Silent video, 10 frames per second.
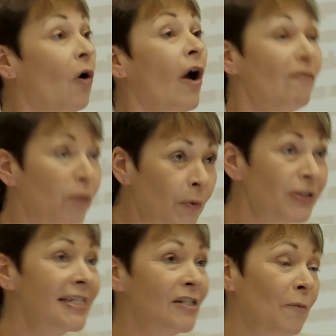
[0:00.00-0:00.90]
If we
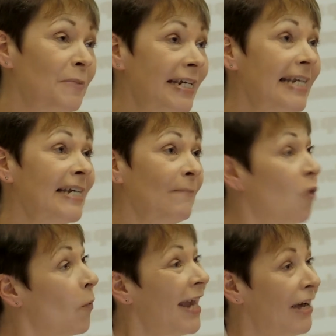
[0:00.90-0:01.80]
want to stop TTIP,
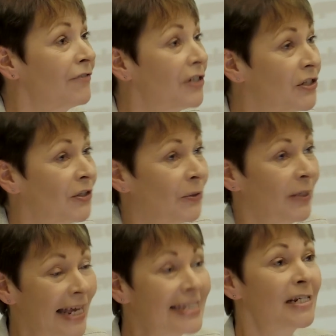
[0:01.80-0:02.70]
what we have to do
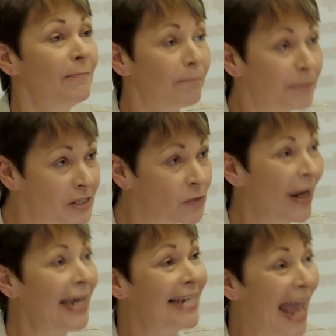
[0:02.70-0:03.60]
is to
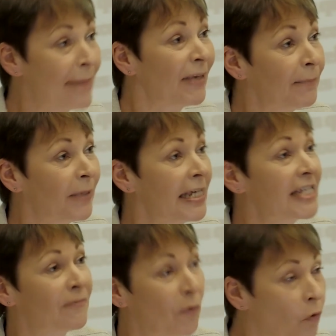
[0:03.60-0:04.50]
persuade MEPs
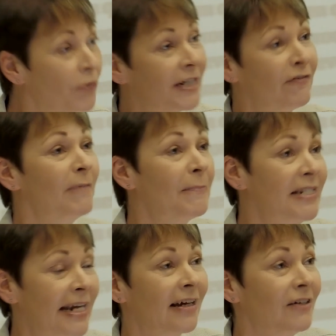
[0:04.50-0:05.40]
from all the different member
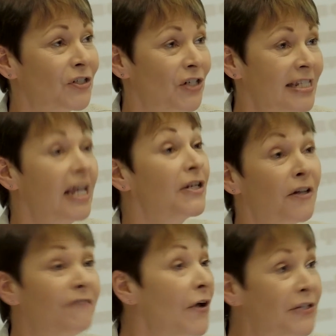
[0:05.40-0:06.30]
state countries
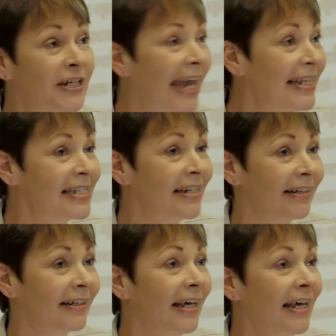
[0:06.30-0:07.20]
to vote against it.